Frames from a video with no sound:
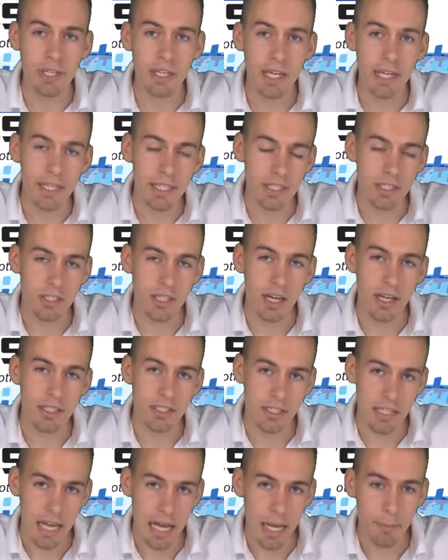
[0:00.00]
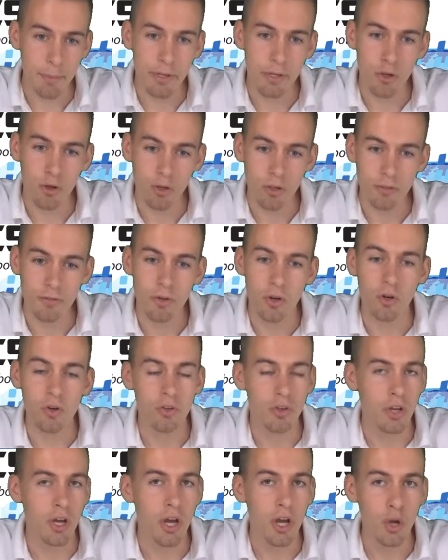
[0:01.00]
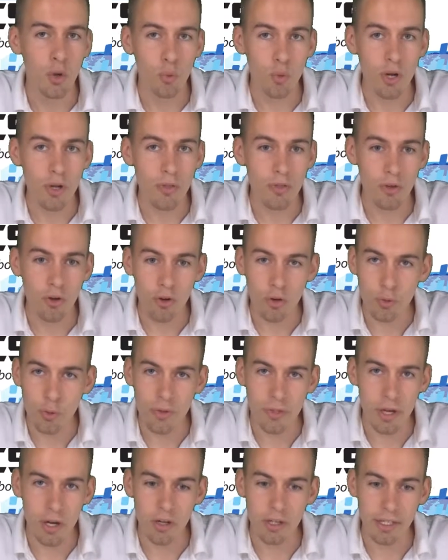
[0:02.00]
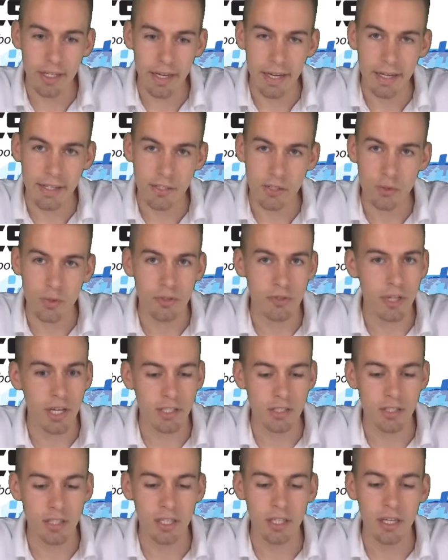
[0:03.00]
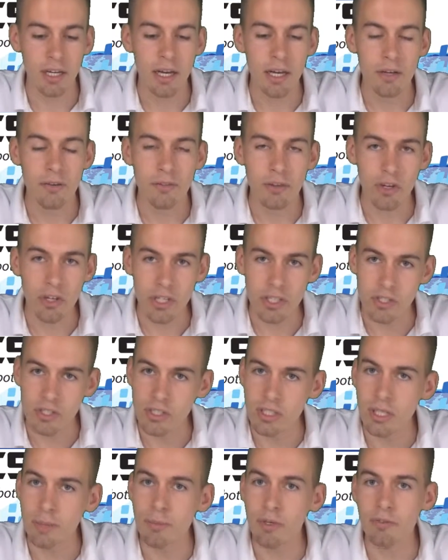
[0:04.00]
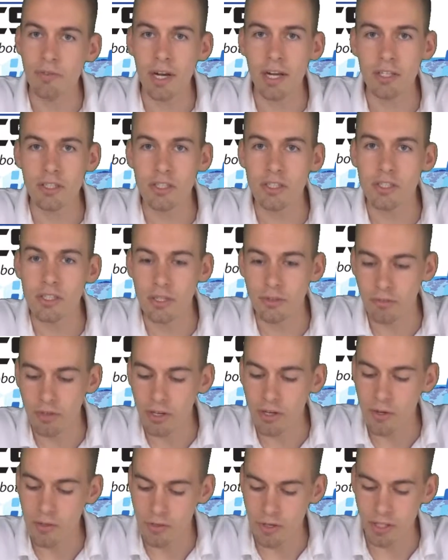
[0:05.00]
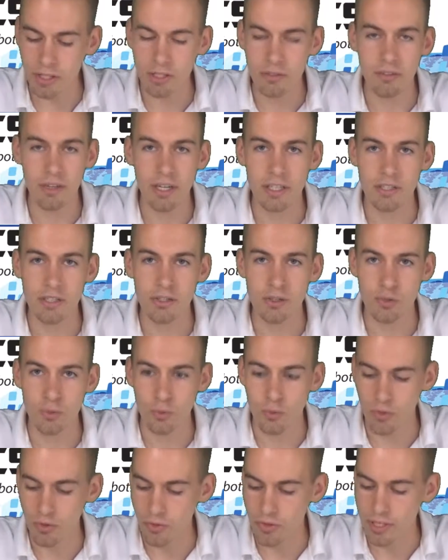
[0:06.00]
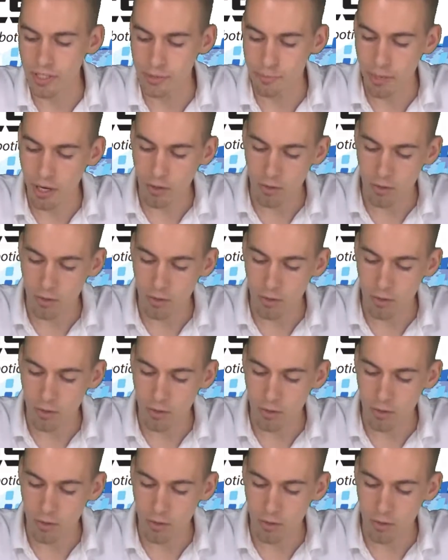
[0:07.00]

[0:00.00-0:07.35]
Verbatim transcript: fit any size tablet or phone with or without a case. We've tested very slim devices and very thick devices with these